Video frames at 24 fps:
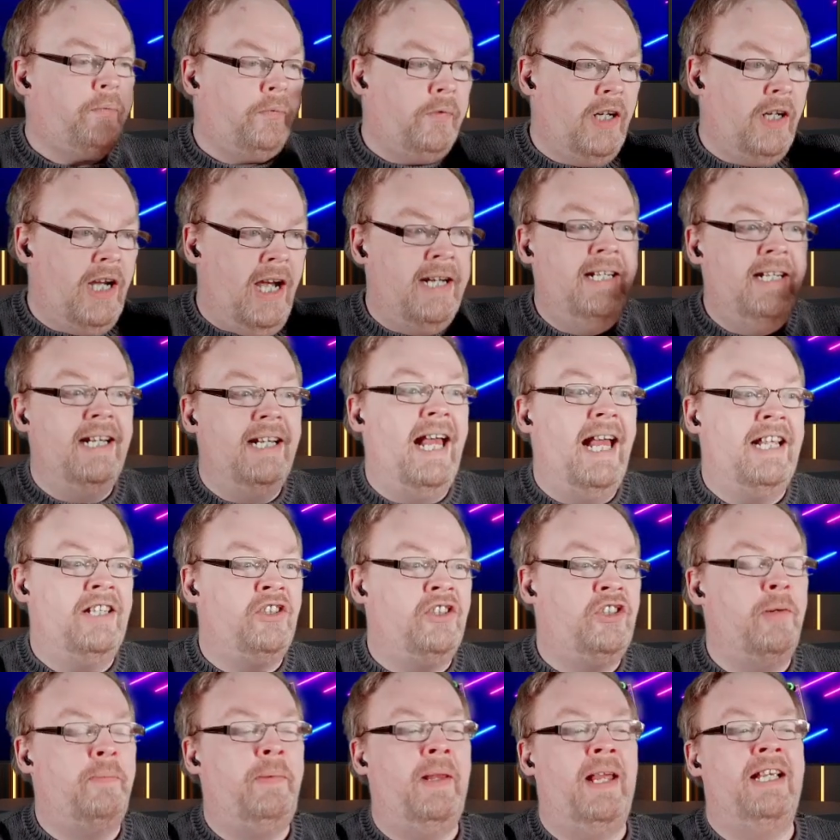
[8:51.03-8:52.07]
Unless
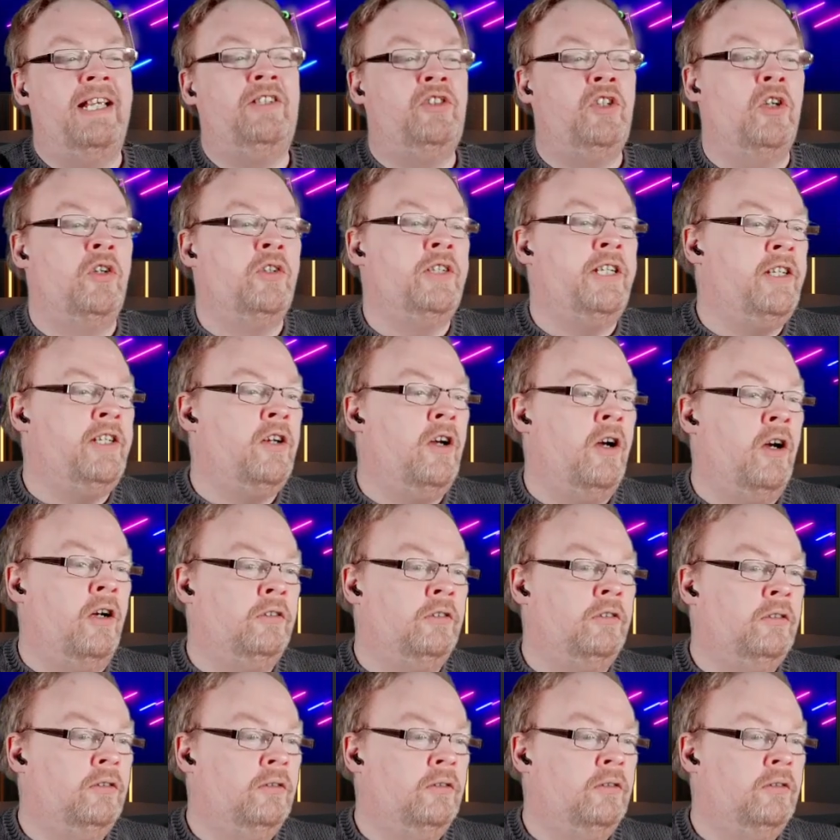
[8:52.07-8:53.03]
you're playing Donkey Kong